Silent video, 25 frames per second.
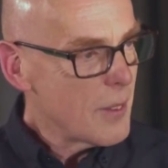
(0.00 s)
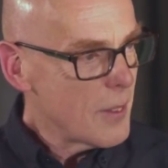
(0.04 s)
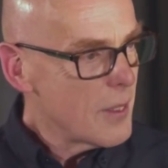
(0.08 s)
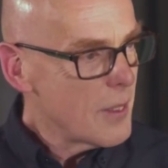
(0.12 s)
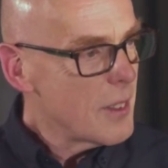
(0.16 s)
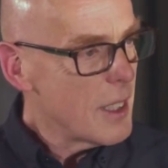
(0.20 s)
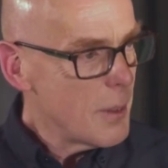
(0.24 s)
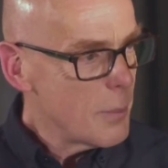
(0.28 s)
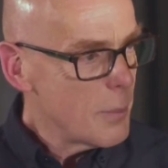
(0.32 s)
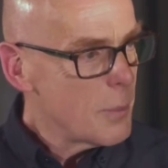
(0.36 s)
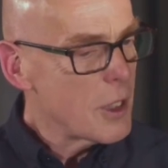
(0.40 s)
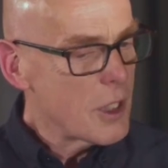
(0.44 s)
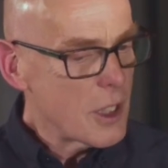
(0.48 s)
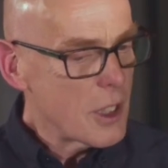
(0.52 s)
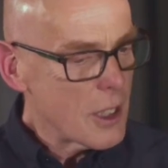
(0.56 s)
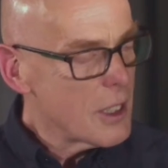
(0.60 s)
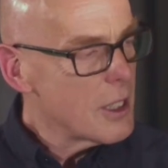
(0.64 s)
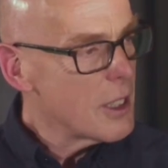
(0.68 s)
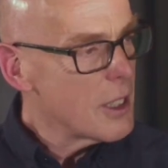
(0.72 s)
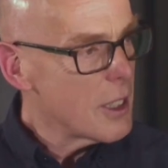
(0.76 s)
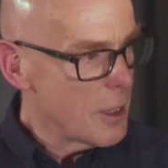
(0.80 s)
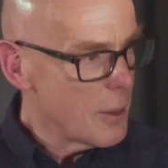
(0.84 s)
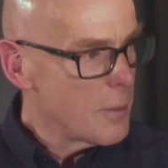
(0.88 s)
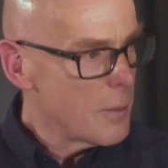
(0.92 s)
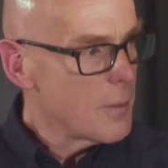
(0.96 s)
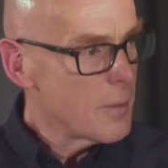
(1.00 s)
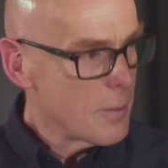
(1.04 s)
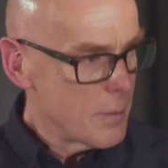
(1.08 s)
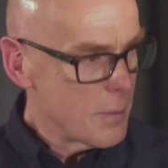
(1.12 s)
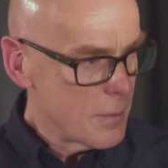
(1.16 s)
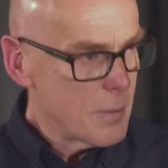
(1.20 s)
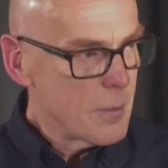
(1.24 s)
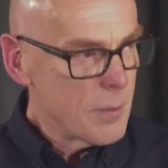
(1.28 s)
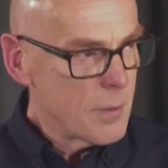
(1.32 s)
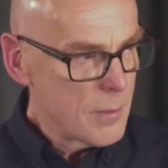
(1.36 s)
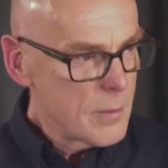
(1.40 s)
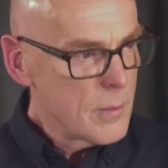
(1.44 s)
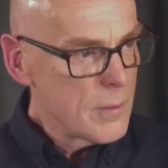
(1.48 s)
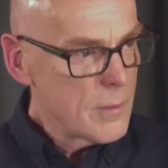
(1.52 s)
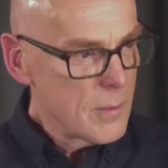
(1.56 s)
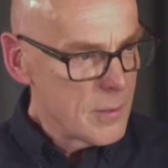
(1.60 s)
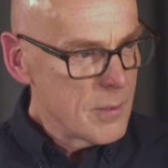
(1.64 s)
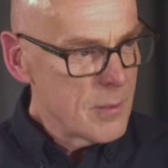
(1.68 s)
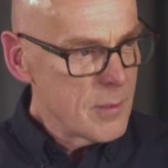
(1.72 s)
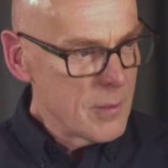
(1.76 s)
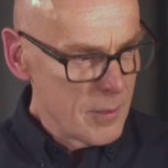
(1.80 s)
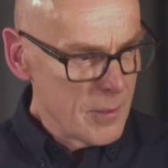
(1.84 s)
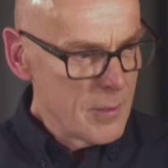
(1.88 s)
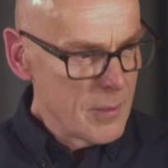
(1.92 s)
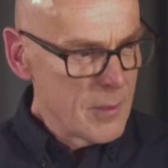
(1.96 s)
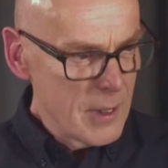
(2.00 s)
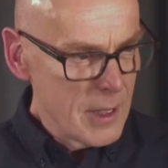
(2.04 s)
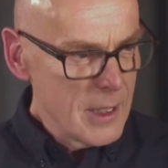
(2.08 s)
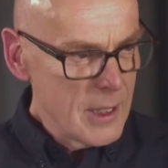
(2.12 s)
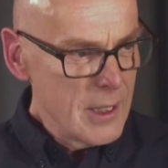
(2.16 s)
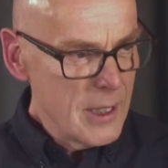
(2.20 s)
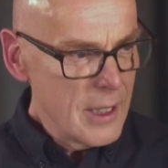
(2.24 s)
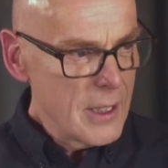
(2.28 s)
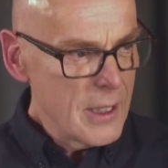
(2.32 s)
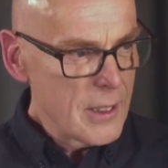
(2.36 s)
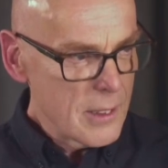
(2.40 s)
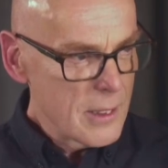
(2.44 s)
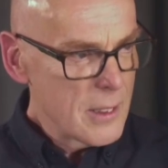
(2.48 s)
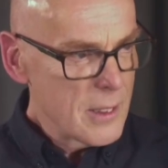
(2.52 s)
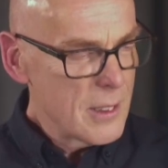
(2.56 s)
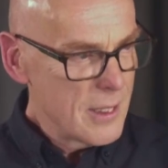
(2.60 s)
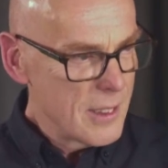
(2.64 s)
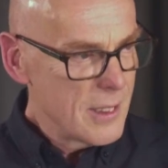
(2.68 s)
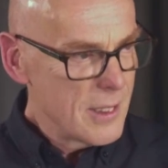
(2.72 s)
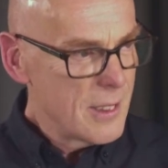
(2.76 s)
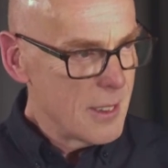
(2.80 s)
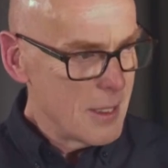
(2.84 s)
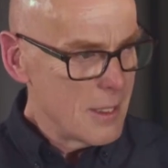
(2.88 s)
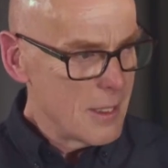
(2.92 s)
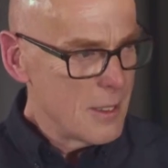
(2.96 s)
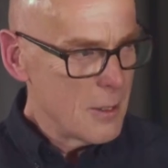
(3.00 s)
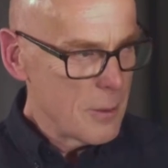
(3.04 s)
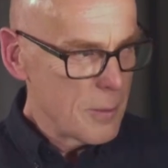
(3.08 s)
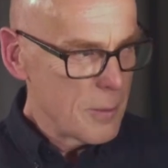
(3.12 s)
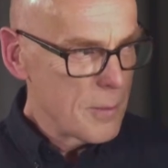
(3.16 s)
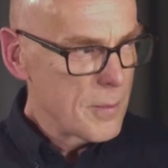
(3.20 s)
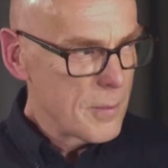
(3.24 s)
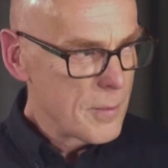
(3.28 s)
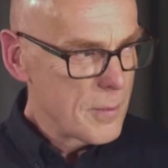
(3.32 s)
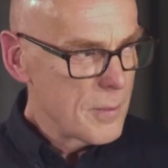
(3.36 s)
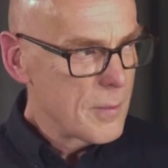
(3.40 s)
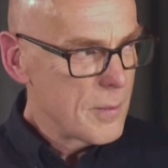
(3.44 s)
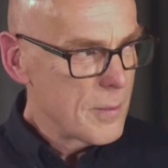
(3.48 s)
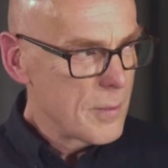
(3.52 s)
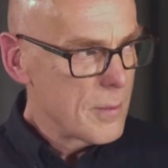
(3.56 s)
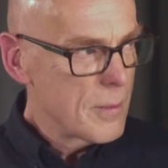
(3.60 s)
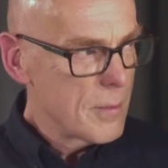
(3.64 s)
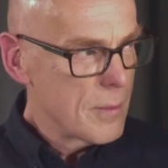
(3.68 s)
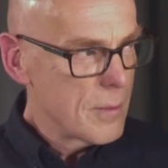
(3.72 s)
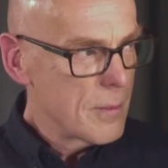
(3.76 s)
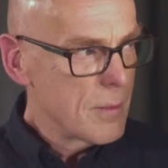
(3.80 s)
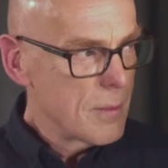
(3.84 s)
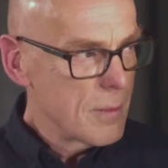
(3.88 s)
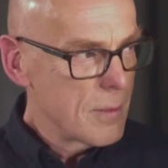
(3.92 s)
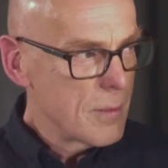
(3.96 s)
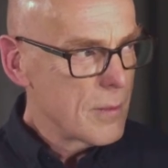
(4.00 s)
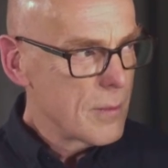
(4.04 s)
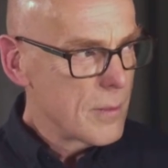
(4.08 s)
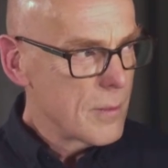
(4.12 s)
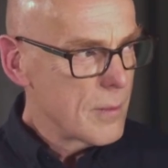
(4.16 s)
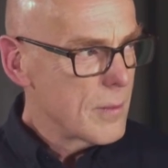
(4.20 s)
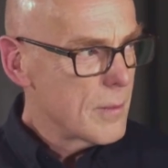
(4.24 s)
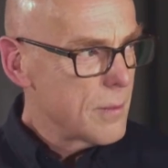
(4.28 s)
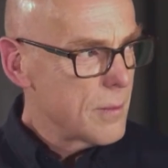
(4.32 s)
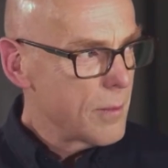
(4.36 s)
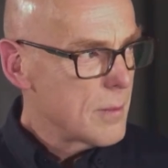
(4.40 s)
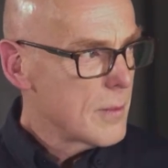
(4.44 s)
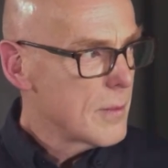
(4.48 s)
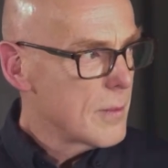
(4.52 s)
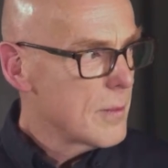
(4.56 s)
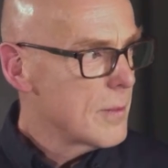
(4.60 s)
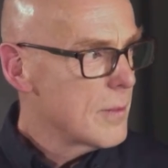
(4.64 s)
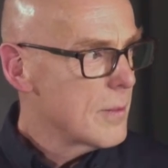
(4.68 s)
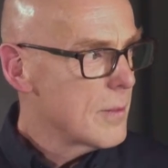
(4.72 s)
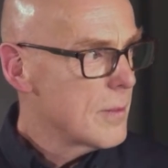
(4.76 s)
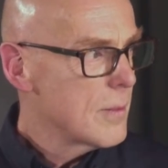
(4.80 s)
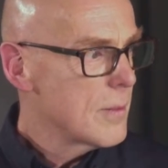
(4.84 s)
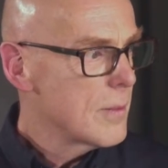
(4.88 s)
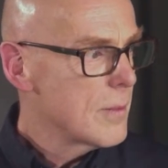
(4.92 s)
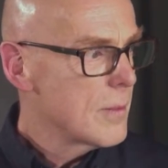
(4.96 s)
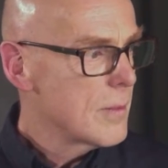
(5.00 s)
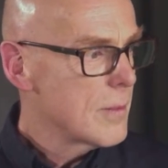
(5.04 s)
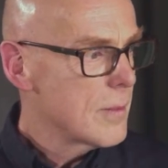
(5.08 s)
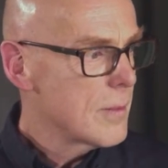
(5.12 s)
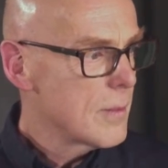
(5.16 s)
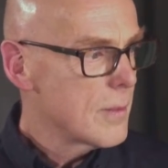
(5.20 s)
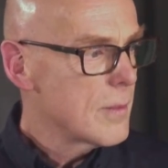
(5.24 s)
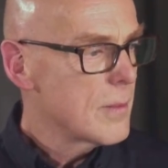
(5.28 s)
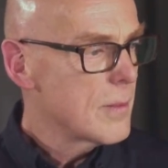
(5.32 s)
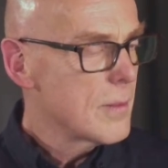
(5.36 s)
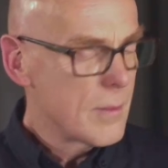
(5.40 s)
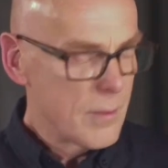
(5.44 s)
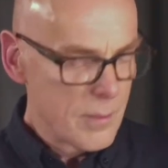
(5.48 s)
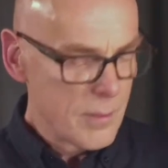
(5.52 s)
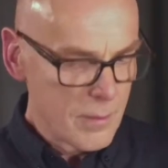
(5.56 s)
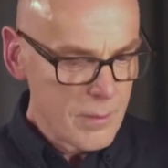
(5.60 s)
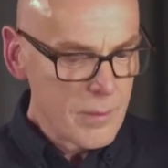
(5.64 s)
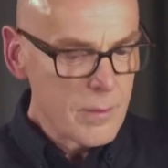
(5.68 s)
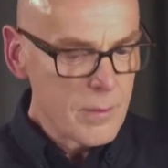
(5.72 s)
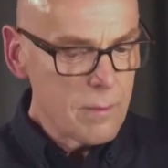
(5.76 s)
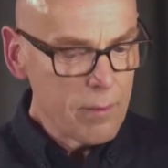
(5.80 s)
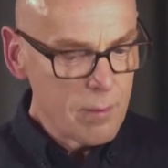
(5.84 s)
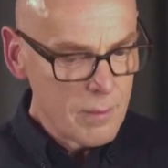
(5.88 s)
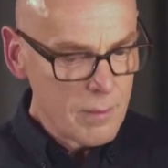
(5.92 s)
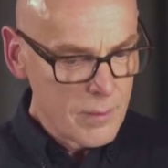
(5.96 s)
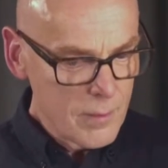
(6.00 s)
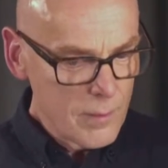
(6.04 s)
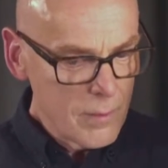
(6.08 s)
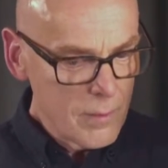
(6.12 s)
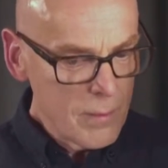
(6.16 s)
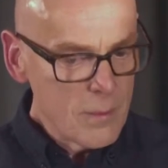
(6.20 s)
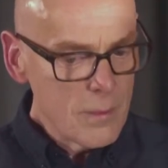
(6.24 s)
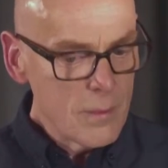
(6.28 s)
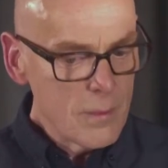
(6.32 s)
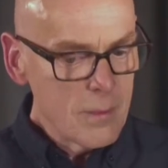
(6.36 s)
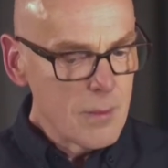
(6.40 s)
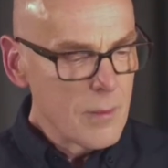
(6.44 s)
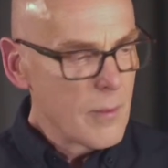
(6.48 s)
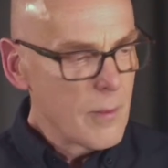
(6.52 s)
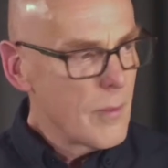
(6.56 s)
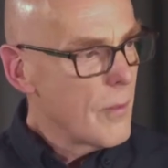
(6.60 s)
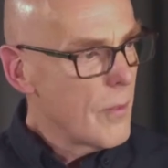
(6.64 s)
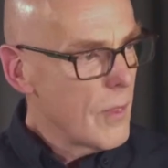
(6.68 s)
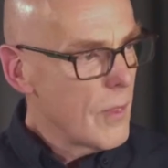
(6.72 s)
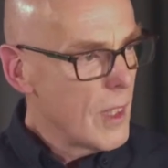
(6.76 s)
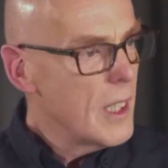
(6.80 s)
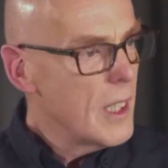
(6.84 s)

and one maps fairly naturally onto the other. So once you've learnt Haskell, up to monads and things like that, it looks very much like Erlang.